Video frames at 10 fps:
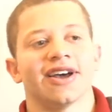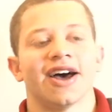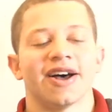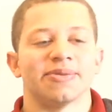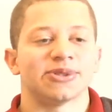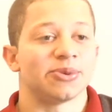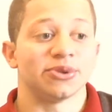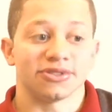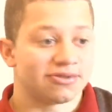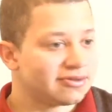someone
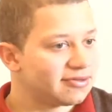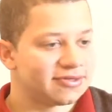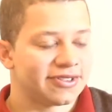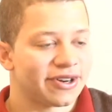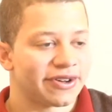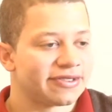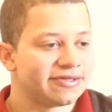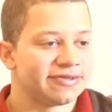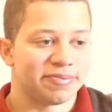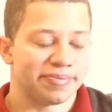who's, you know,
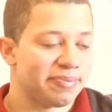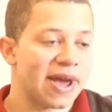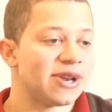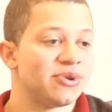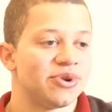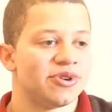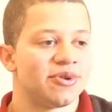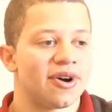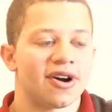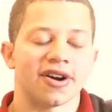made you who you
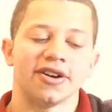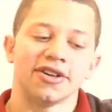are,